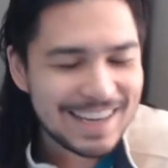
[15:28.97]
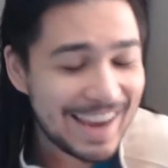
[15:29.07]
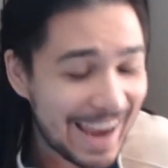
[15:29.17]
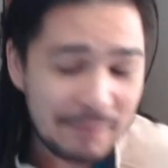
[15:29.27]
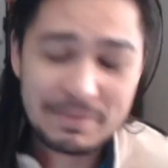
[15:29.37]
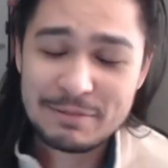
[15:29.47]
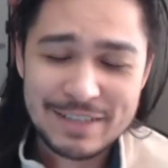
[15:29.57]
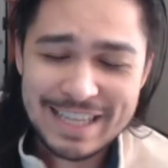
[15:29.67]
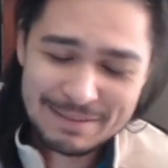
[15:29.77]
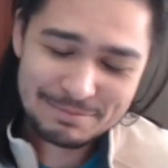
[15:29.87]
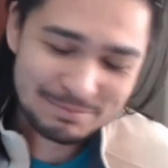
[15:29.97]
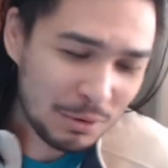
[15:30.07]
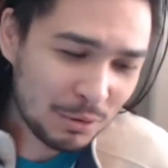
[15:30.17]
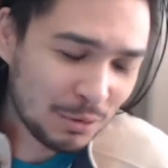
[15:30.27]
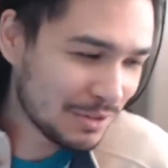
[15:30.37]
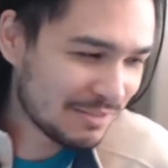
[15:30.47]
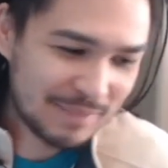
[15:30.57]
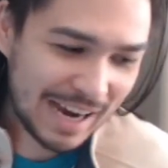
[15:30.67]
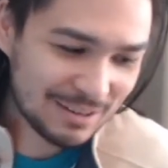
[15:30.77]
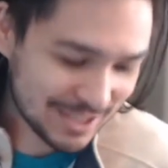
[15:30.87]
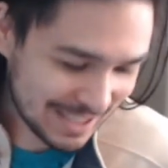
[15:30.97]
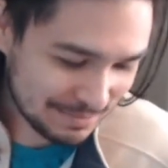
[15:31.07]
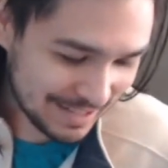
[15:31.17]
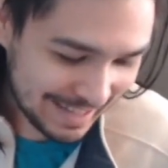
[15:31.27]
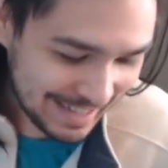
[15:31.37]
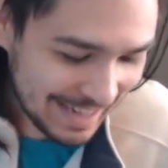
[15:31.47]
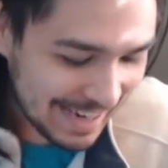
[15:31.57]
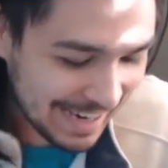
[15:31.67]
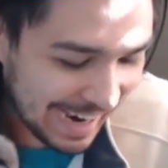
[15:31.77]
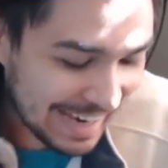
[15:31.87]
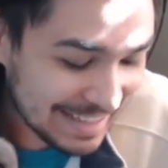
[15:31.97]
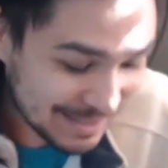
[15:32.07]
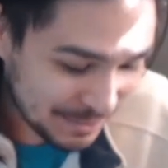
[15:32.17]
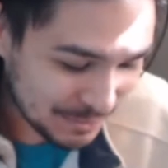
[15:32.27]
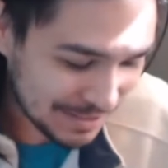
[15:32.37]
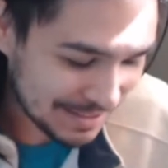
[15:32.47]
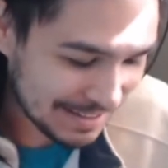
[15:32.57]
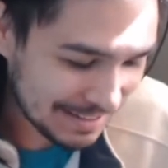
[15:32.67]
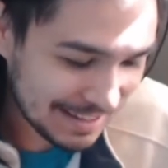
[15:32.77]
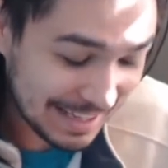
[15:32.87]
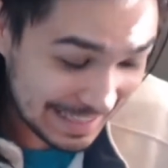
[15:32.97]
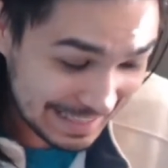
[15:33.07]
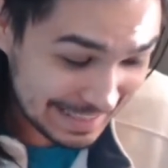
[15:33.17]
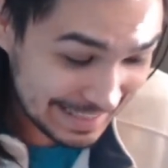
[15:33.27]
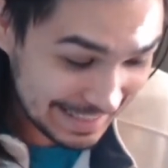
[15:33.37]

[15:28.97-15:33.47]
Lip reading: happened with that pool of bioship thing? I don't like it.